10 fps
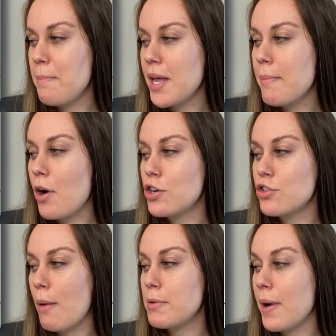BMR
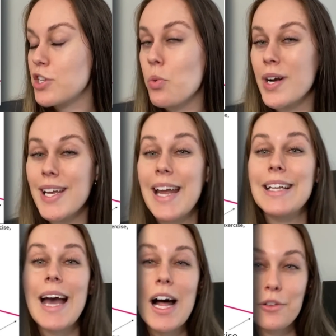dropped by
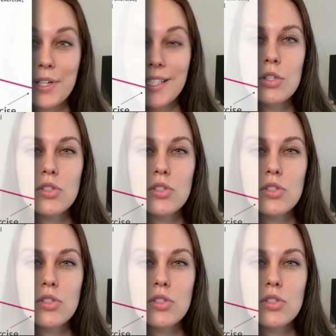28 calories.